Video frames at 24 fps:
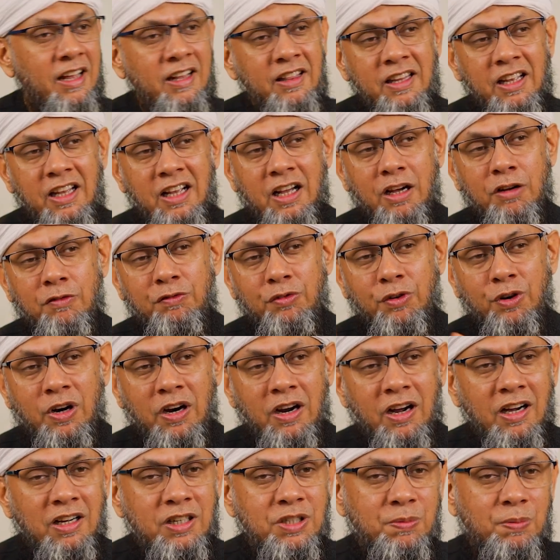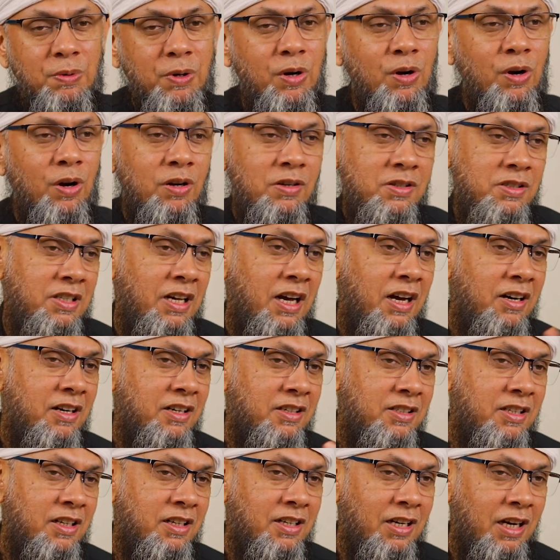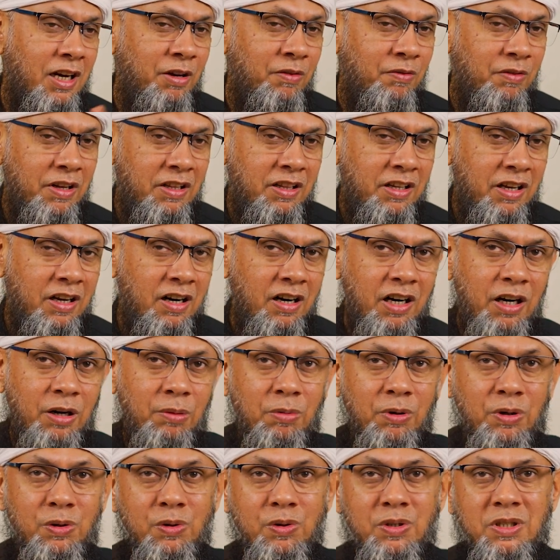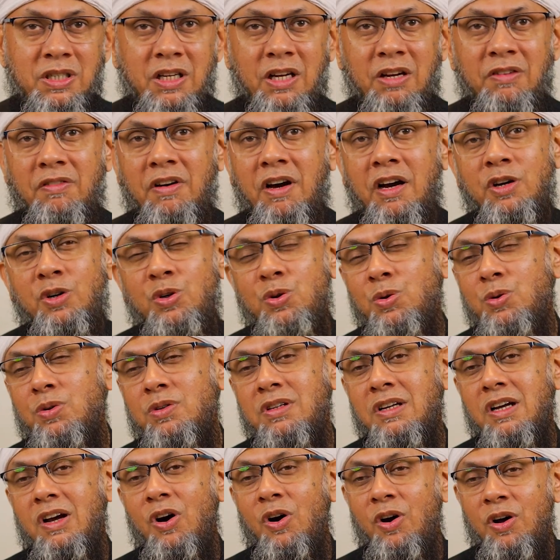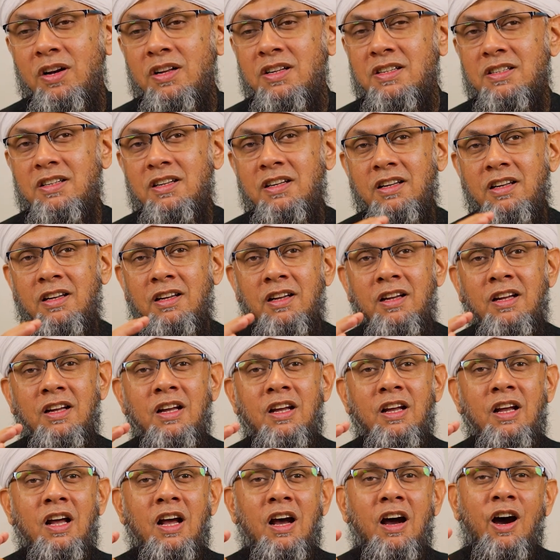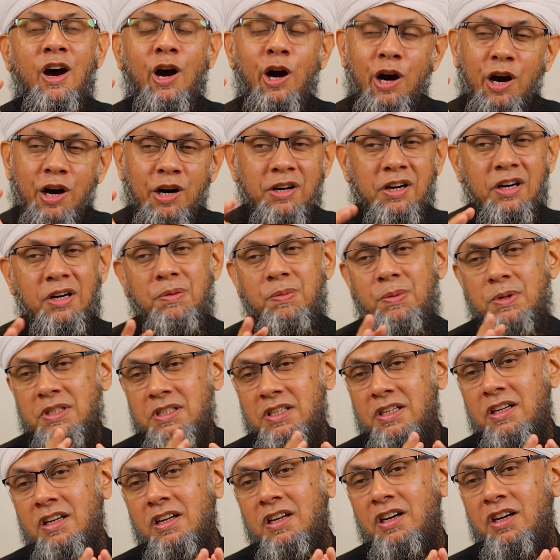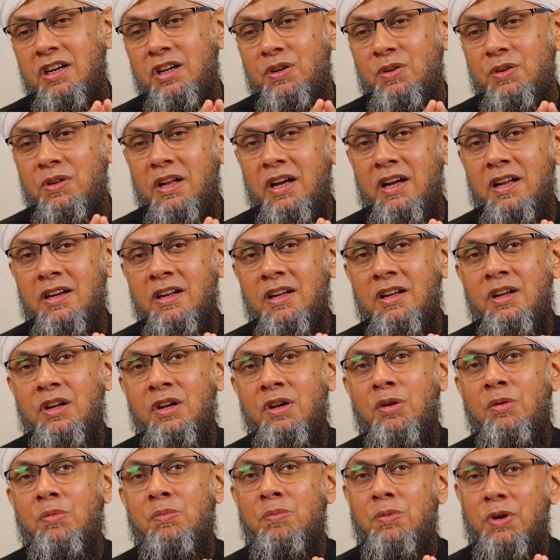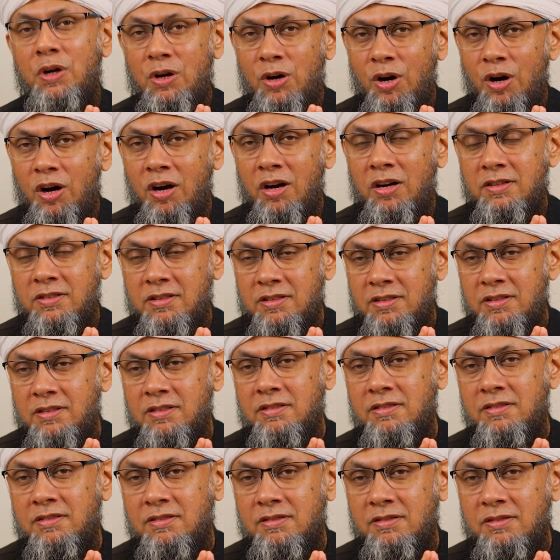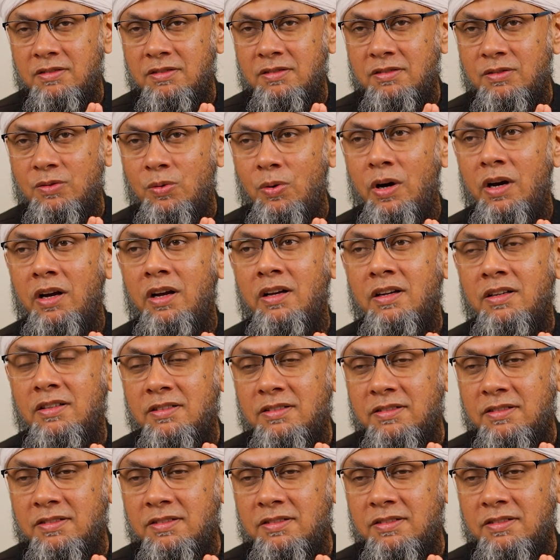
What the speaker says: then they come for Hajj because that is the time when they are able to save. I don't honestly 100% agree to that. Because, why?